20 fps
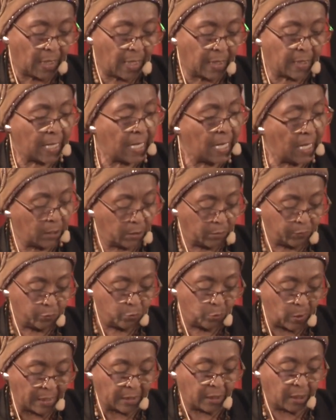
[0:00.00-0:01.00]
and a hand of
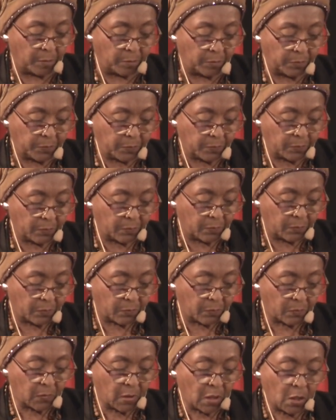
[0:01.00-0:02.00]
welcome
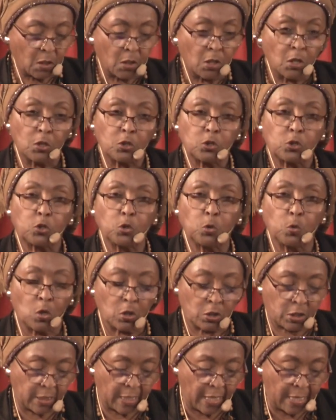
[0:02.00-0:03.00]

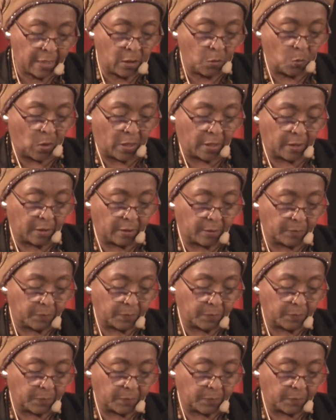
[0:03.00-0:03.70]
towards anyone